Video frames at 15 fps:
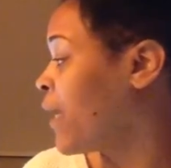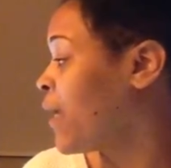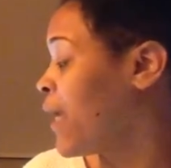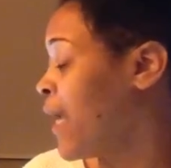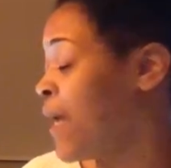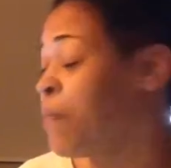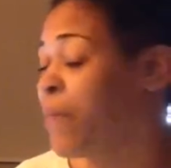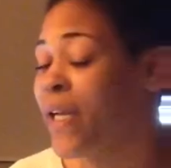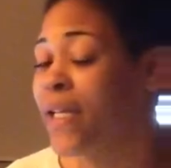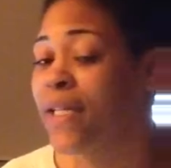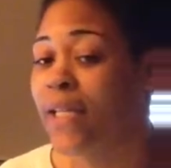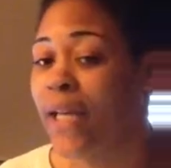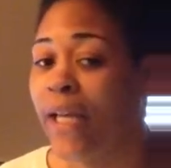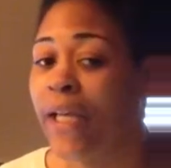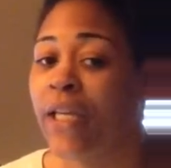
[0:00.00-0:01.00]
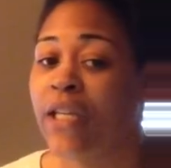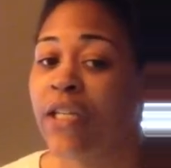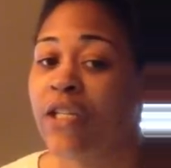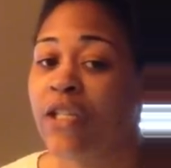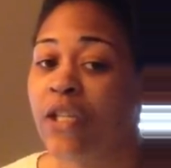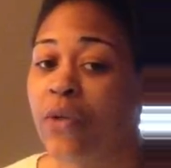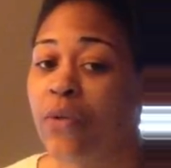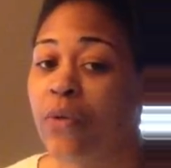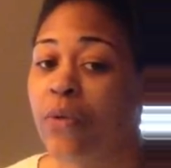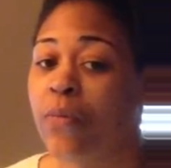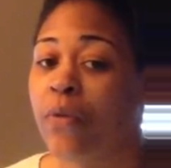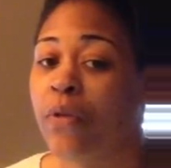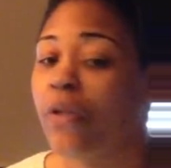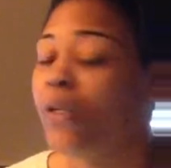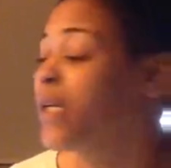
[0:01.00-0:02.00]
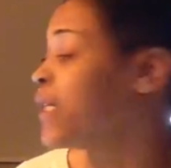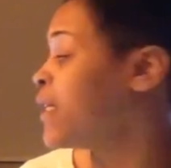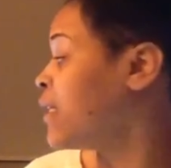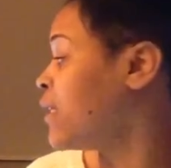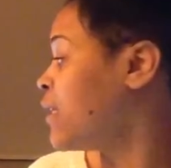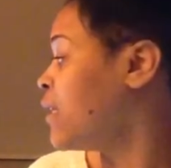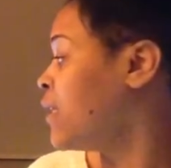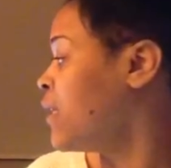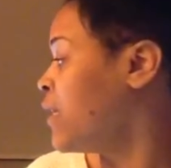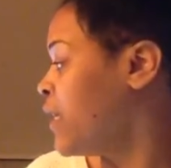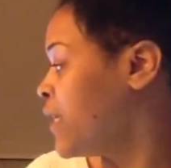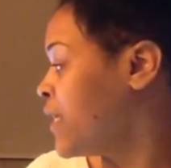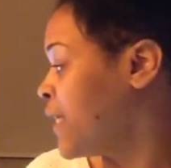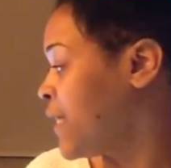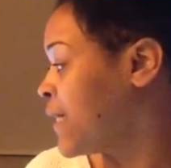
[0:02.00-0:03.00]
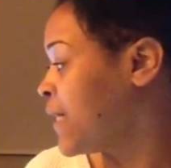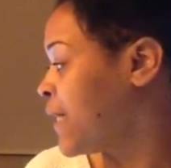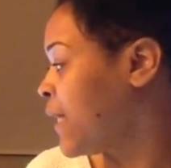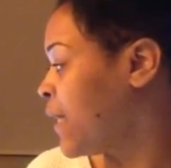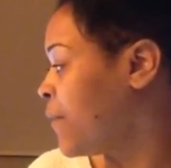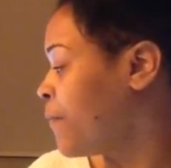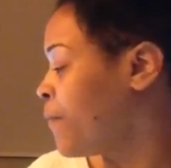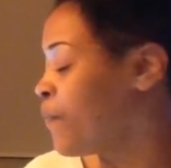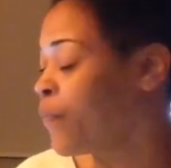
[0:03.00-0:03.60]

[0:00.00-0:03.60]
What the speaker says: can maintain considerable intensity.